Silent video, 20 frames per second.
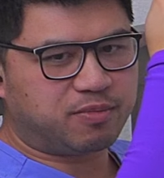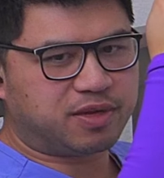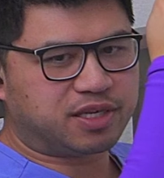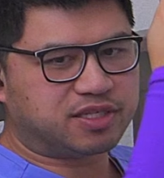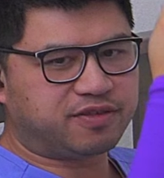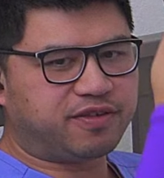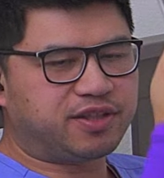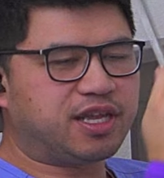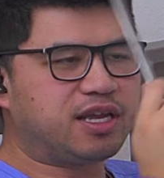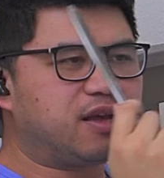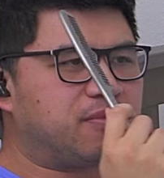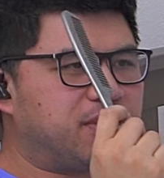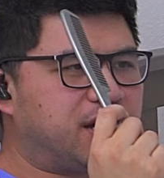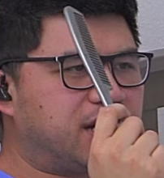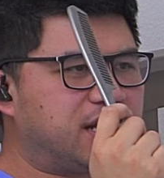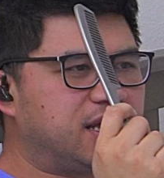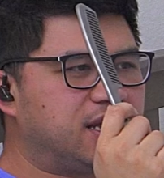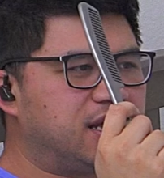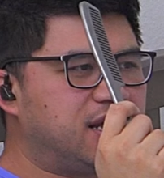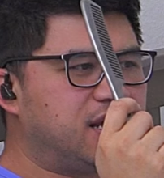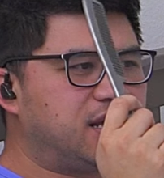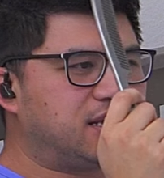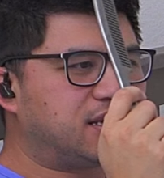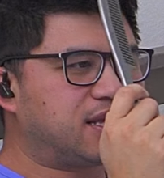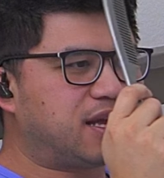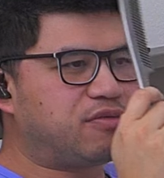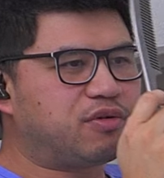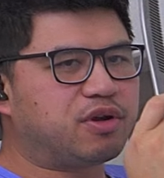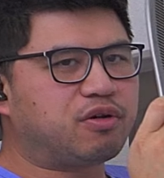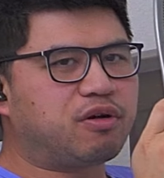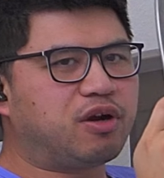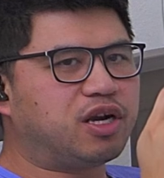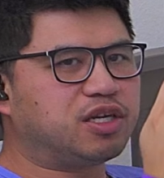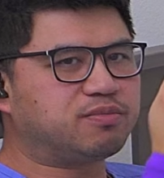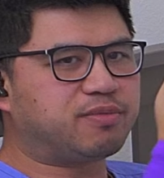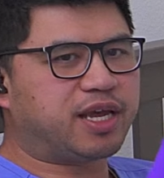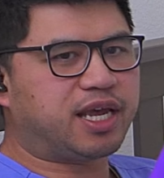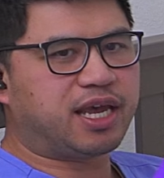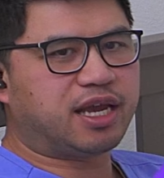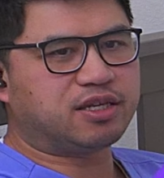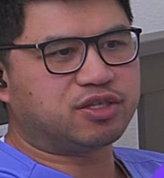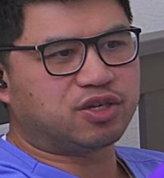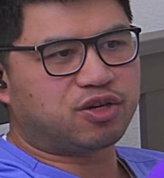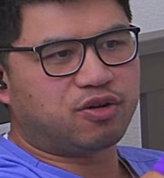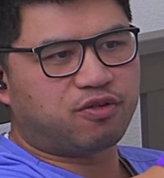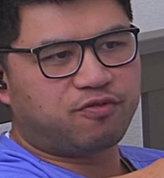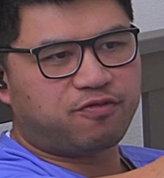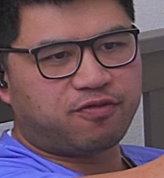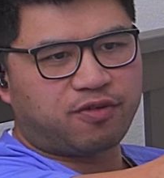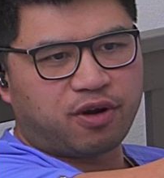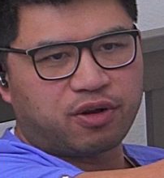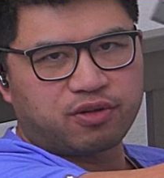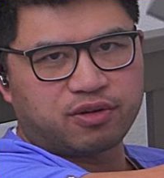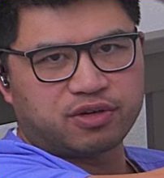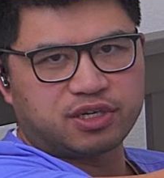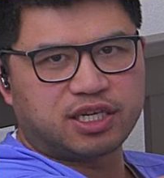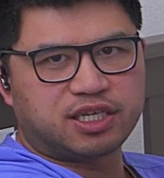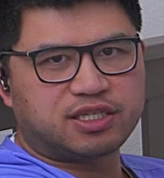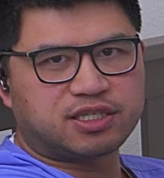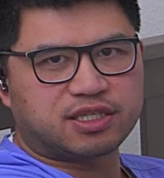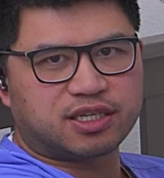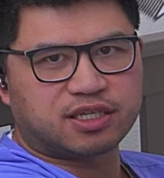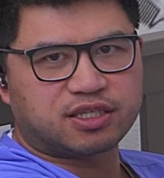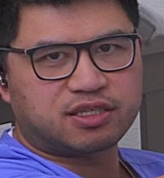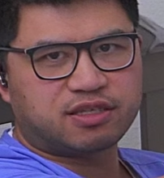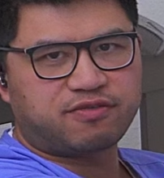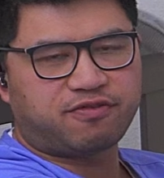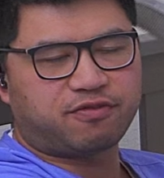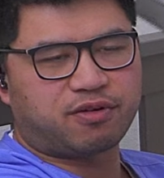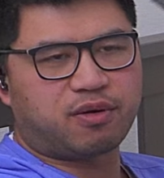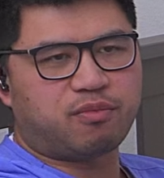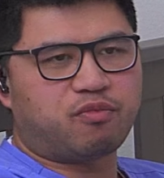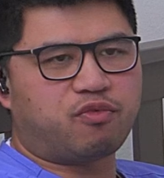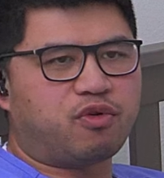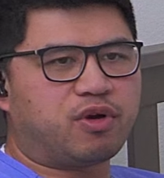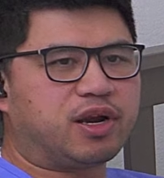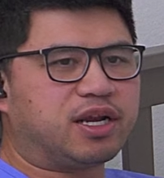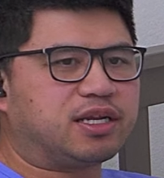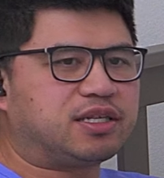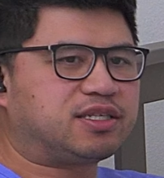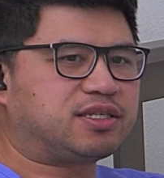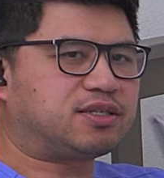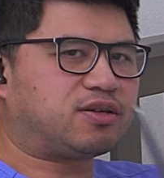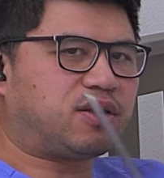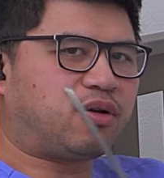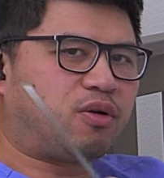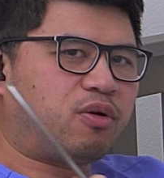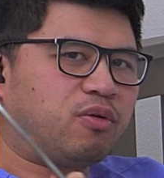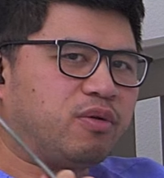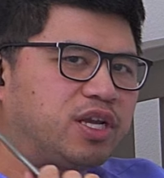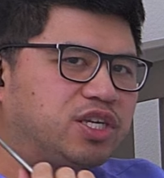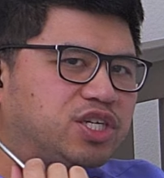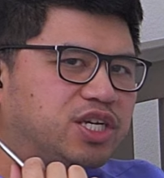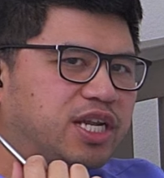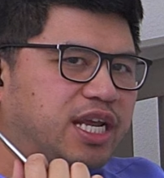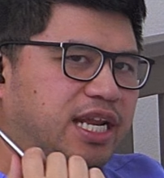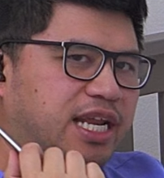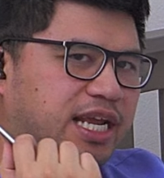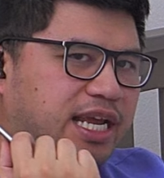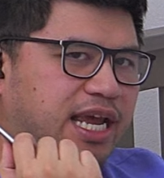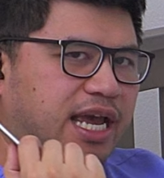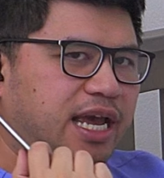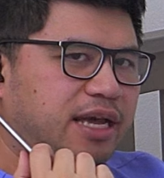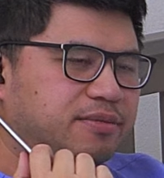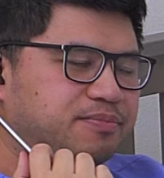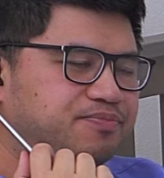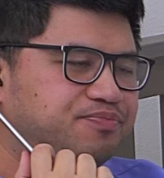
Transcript: Because if you think about it, that requires my hand to go farther distance from where it's originating at.